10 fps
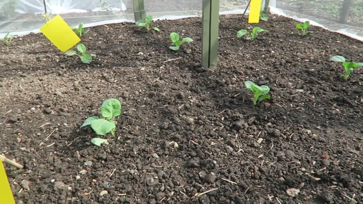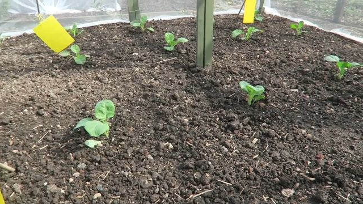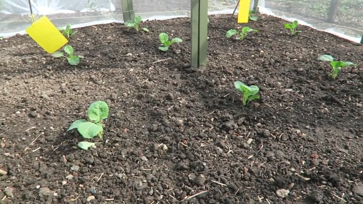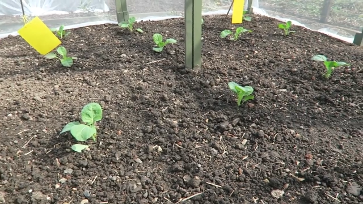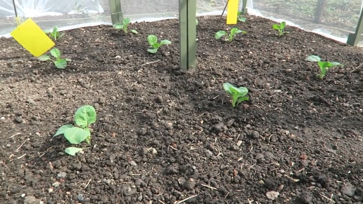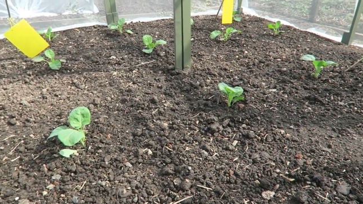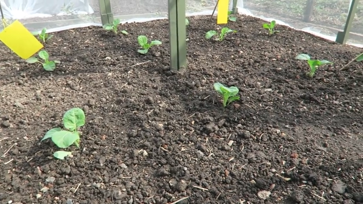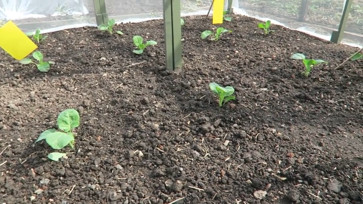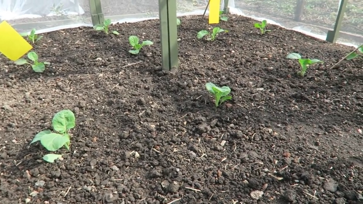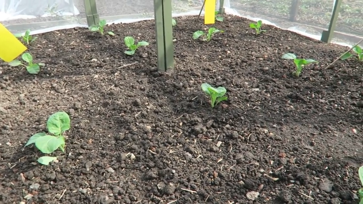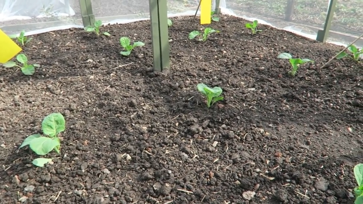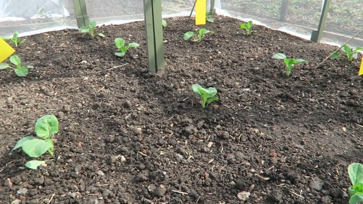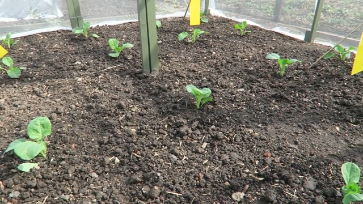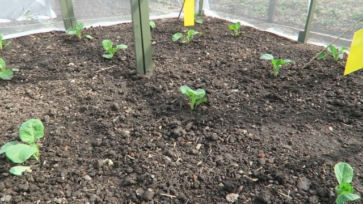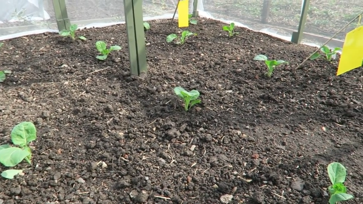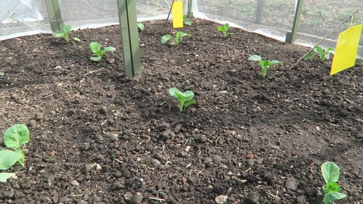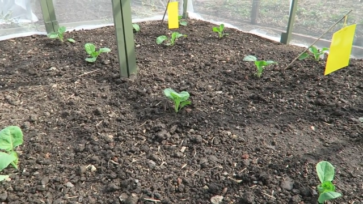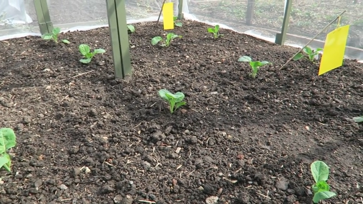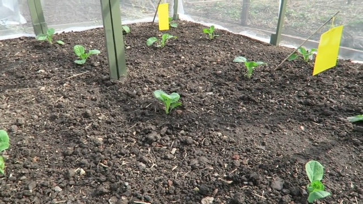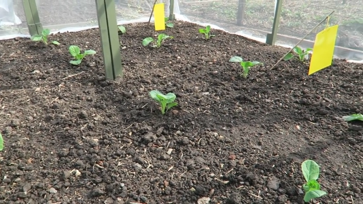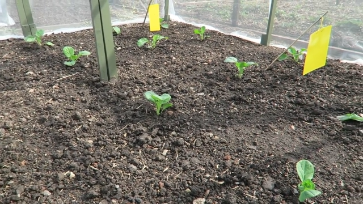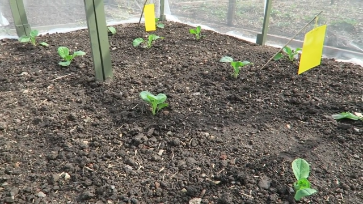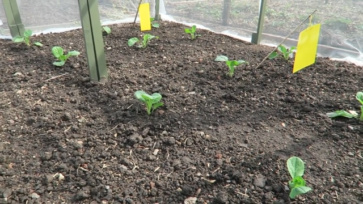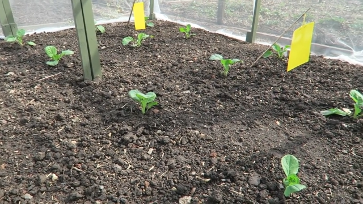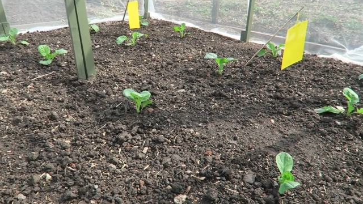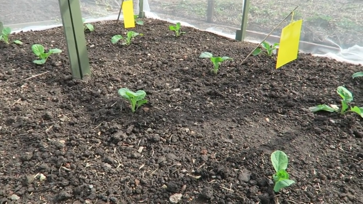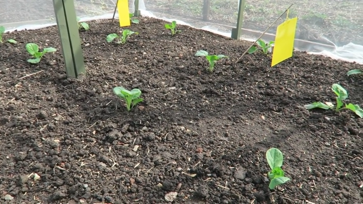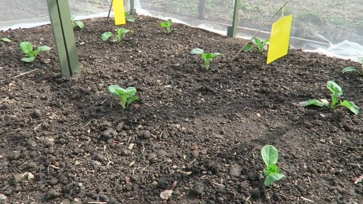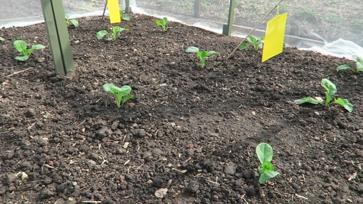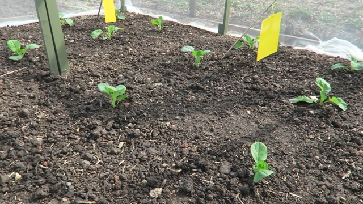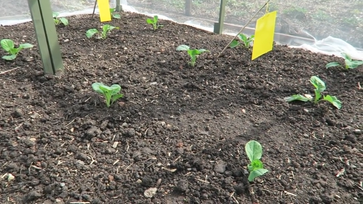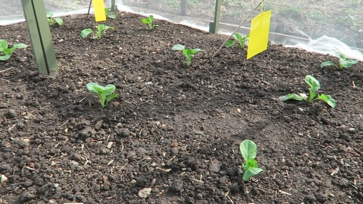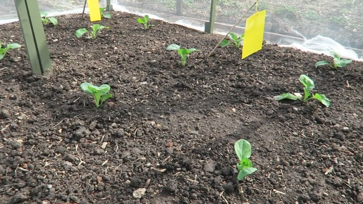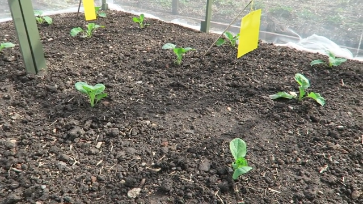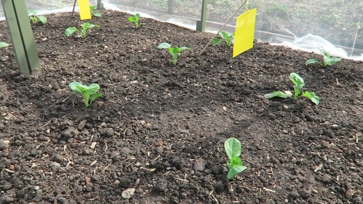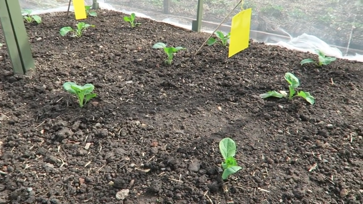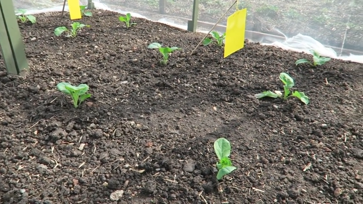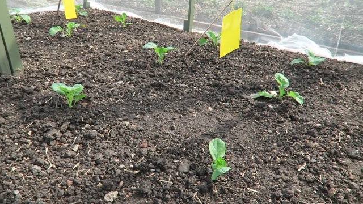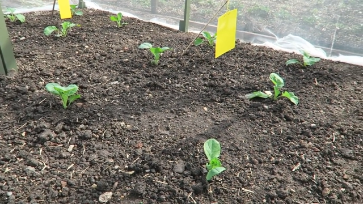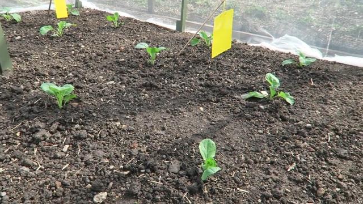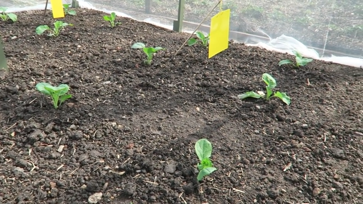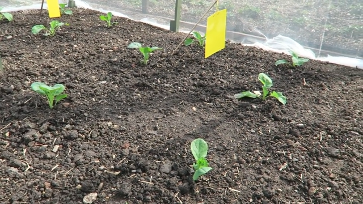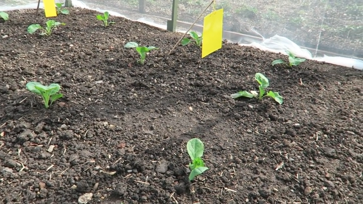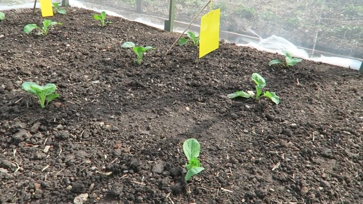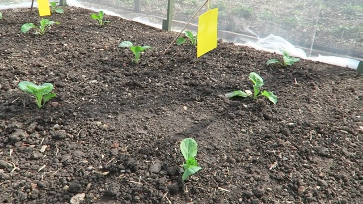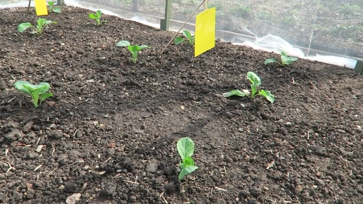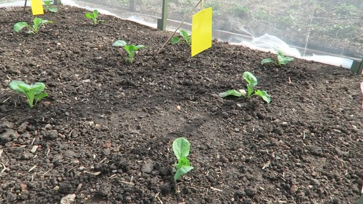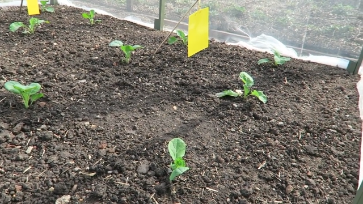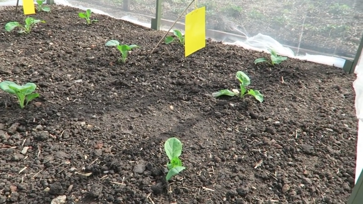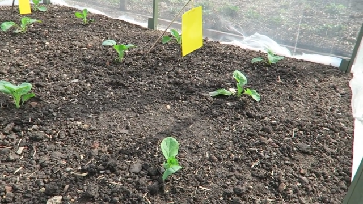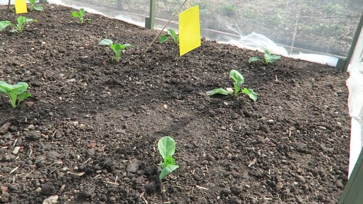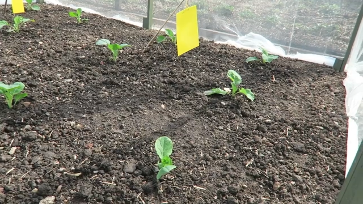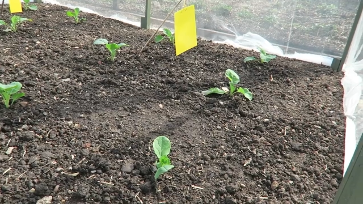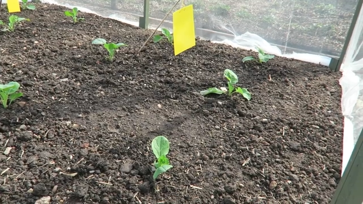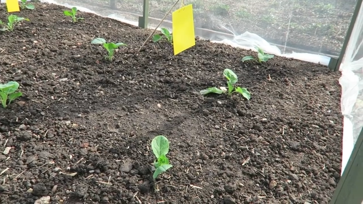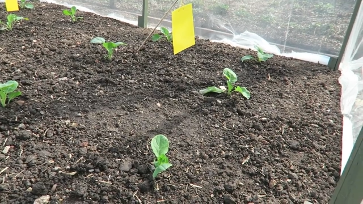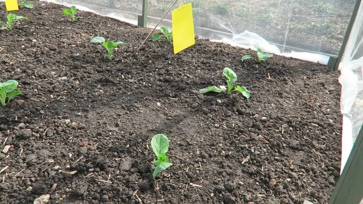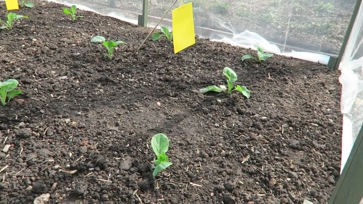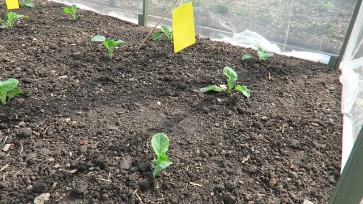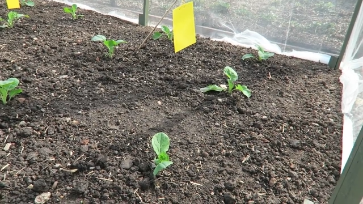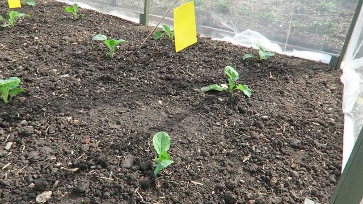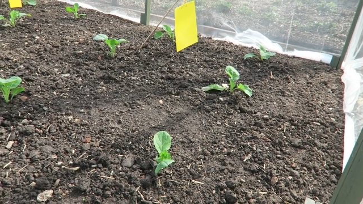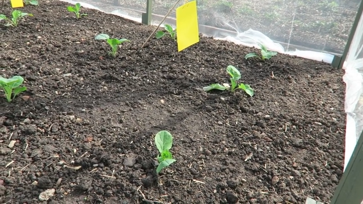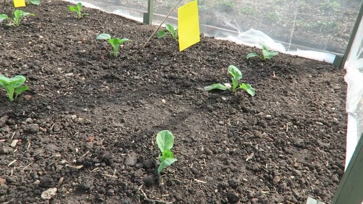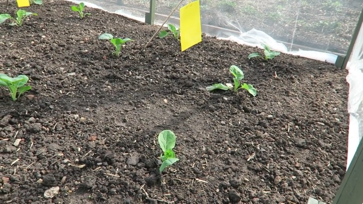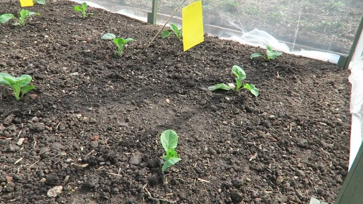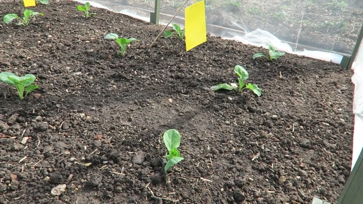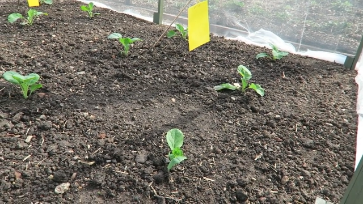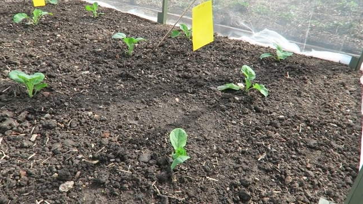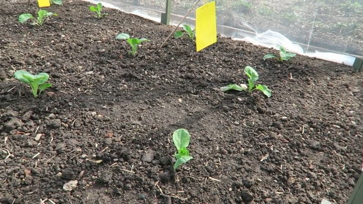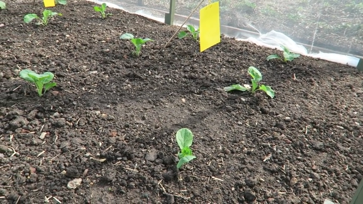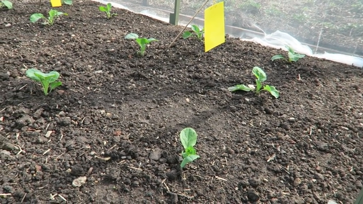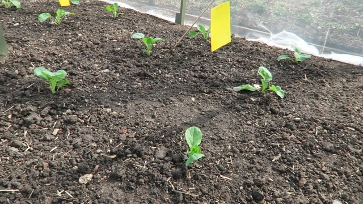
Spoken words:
No face is visible, so there are no lips to read.